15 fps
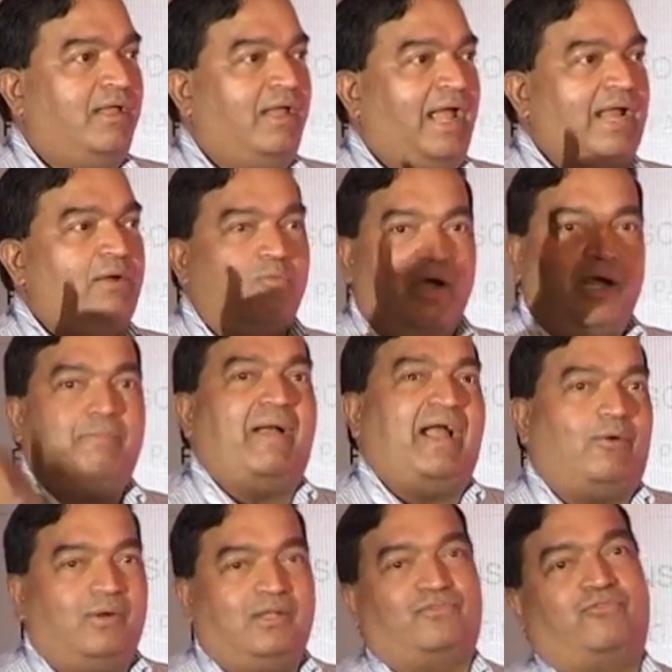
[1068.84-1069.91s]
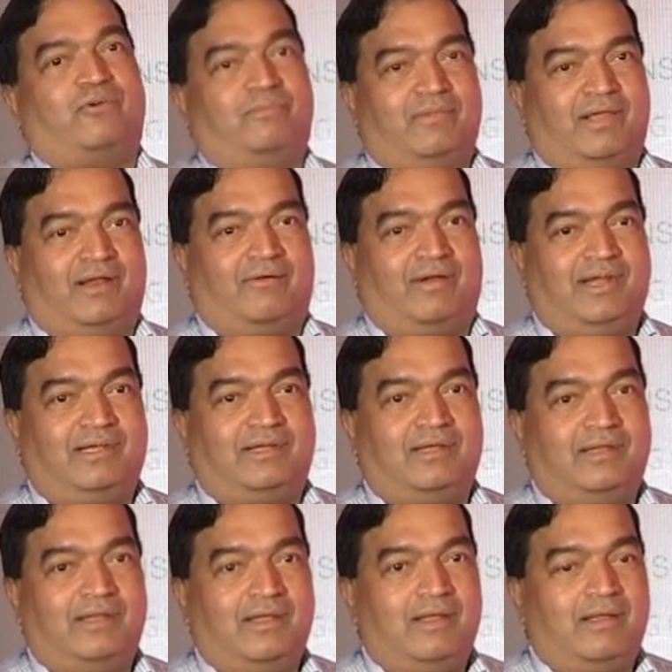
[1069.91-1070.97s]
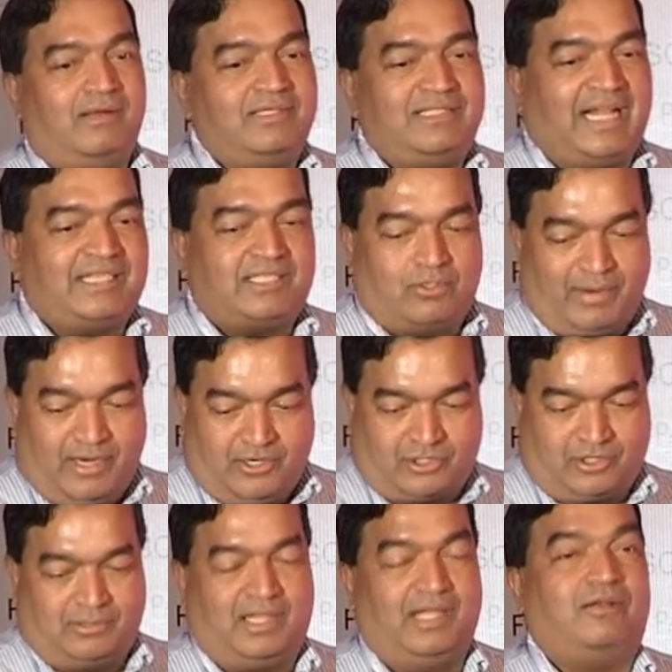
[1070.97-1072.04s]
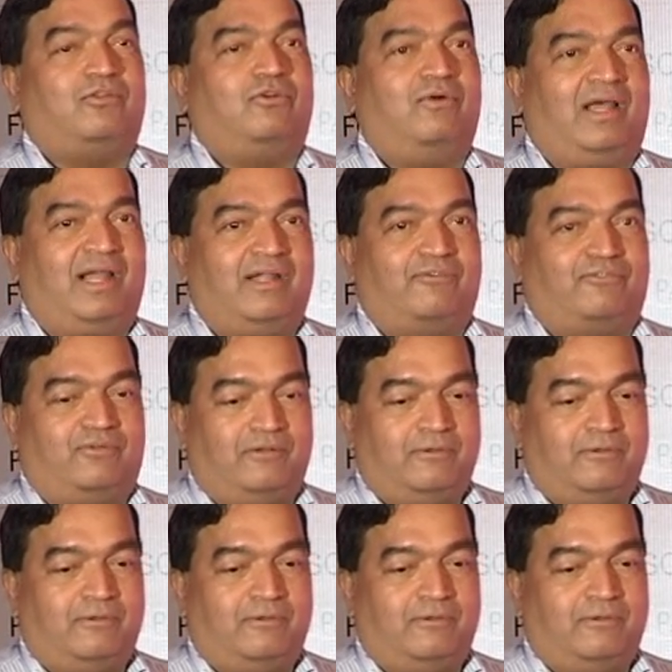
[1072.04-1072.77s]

and work backwards from there, right? Because that's the way you should think through life.